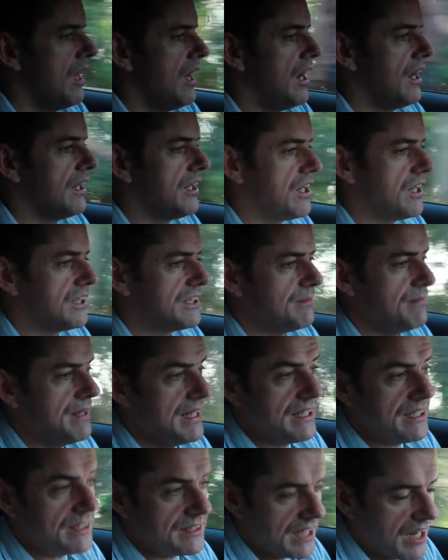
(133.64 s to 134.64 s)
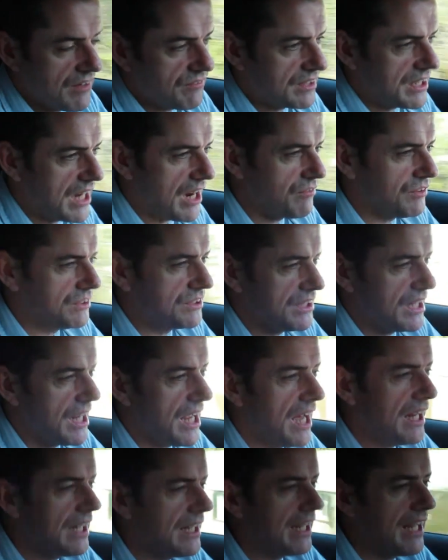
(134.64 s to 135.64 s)
I got to meet David Caffery today
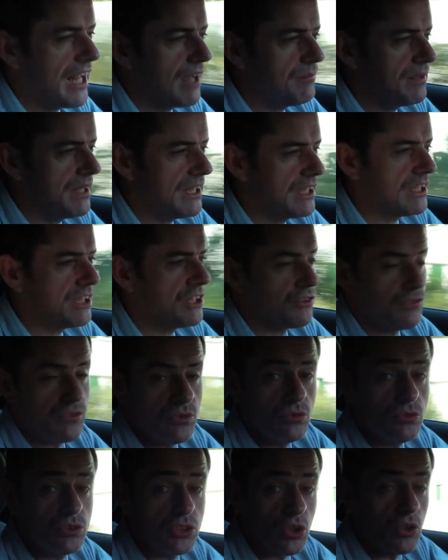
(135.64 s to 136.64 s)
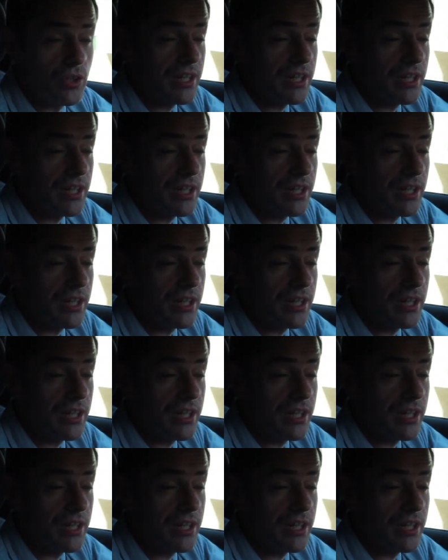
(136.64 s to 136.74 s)
and I gave him a little interview, so